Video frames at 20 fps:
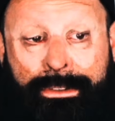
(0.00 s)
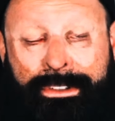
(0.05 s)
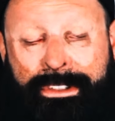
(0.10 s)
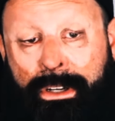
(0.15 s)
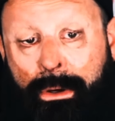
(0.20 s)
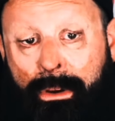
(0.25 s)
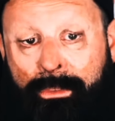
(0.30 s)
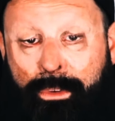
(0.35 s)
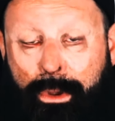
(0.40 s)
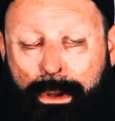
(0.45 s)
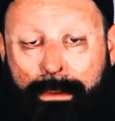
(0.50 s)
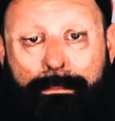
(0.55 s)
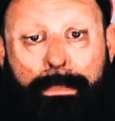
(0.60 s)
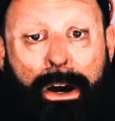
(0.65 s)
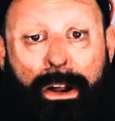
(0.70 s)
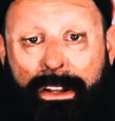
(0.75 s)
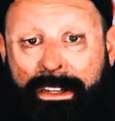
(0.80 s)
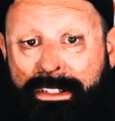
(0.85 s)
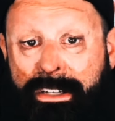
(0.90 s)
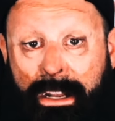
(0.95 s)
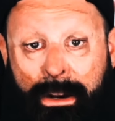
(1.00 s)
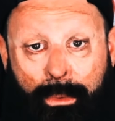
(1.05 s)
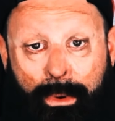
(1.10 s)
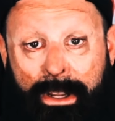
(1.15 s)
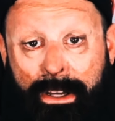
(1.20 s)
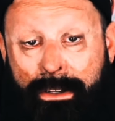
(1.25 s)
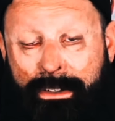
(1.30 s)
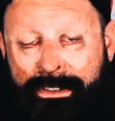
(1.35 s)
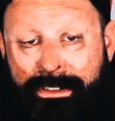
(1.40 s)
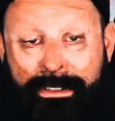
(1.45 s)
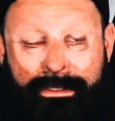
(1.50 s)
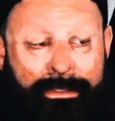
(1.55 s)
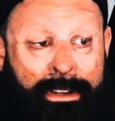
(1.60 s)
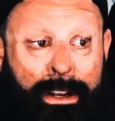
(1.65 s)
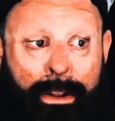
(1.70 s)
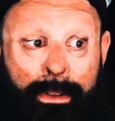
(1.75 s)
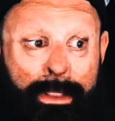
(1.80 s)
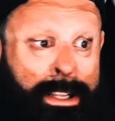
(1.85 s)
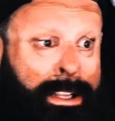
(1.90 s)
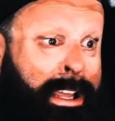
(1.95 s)
So if you had bought a set of wheels, in
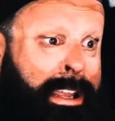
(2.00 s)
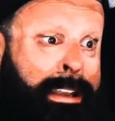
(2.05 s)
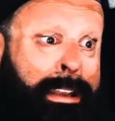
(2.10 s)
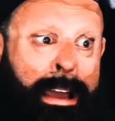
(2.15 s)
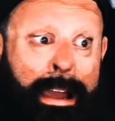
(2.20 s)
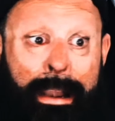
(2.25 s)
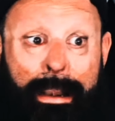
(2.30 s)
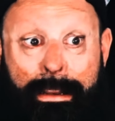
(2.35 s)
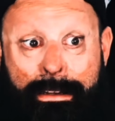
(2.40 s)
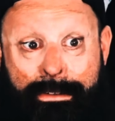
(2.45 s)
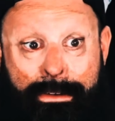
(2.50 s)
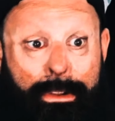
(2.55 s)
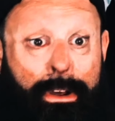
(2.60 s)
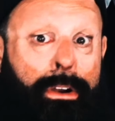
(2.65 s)
the late 90s or the